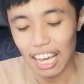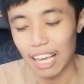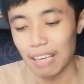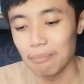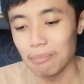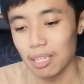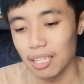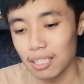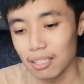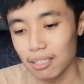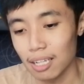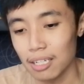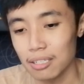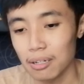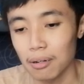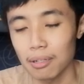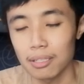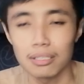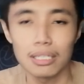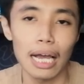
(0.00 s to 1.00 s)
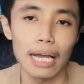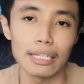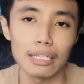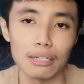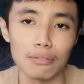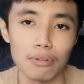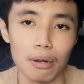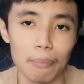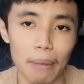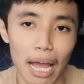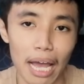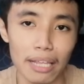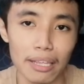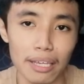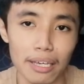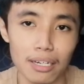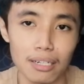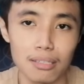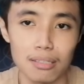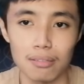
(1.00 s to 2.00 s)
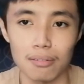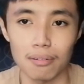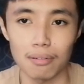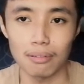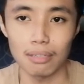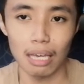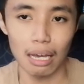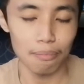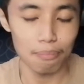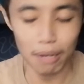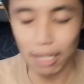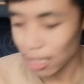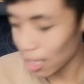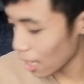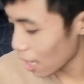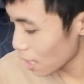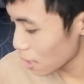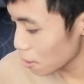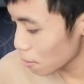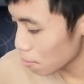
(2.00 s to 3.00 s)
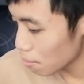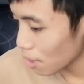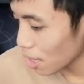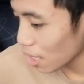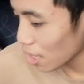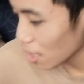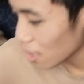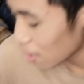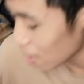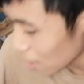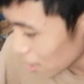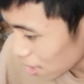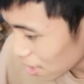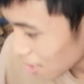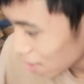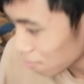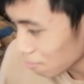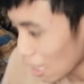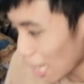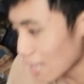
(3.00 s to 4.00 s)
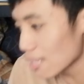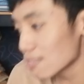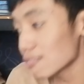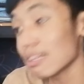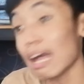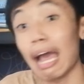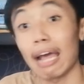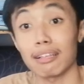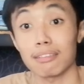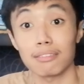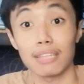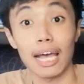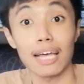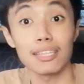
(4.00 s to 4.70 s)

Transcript: I mean, the show is kind of dramatic, so yeah. But anyway, that is that.